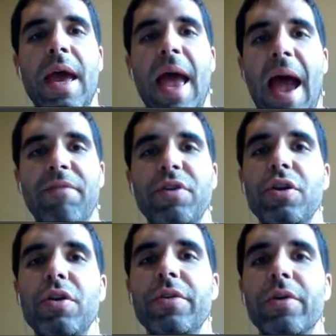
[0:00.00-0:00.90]
After you
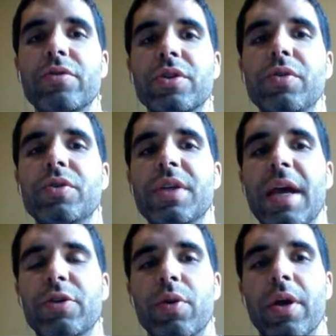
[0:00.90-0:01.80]
do those 2
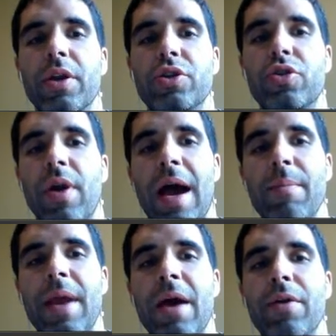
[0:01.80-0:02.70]
sets, we're going to
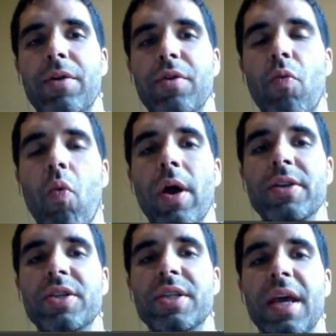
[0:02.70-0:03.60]
drop down and do 1
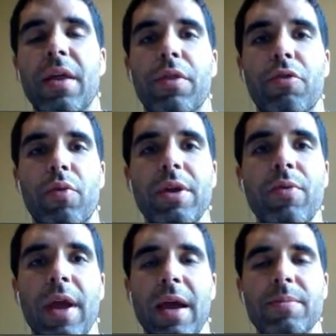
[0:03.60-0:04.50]
set of 3
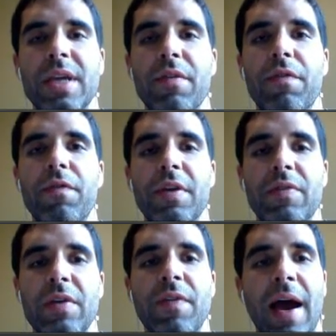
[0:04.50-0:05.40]
reps at
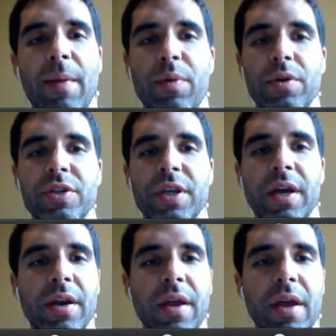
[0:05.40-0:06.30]

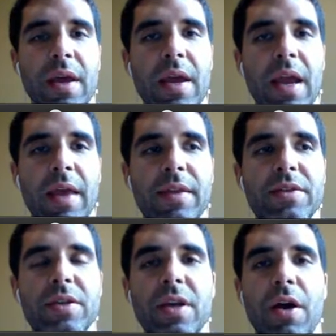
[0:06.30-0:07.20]
55%. And this
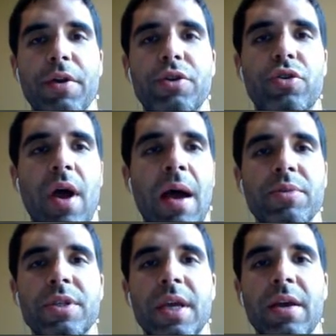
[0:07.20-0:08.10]
is called a drop
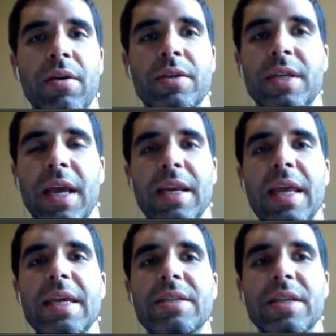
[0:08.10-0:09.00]
set or a
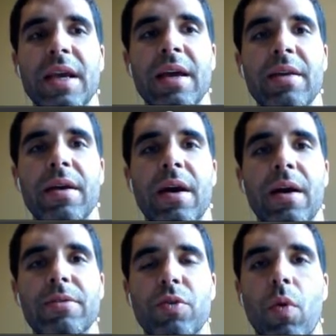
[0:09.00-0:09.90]
technique set
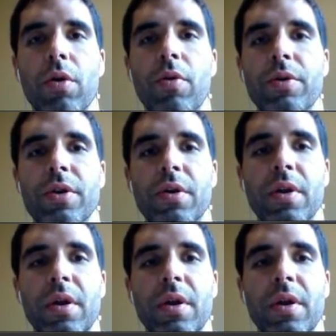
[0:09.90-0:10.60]
to work on your,